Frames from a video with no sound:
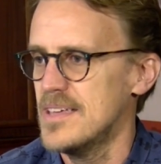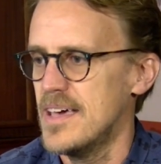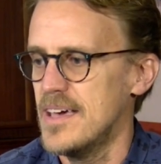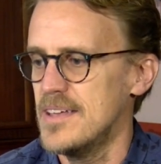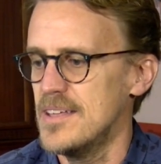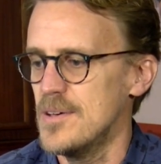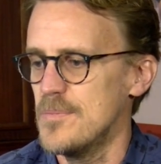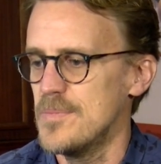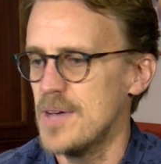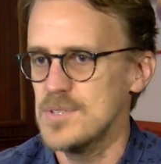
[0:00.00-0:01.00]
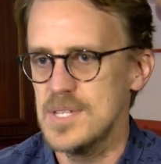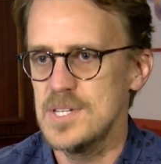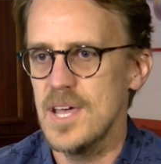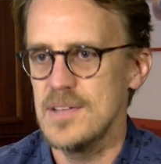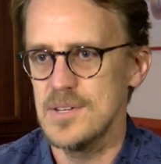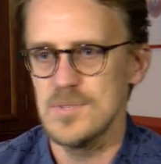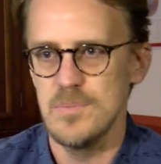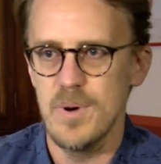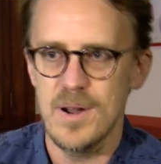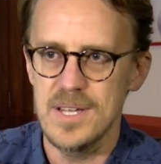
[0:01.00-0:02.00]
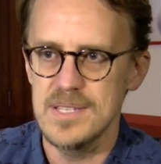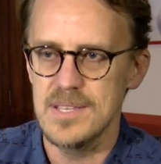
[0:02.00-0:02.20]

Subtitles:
And that was the challenge. That was the bar he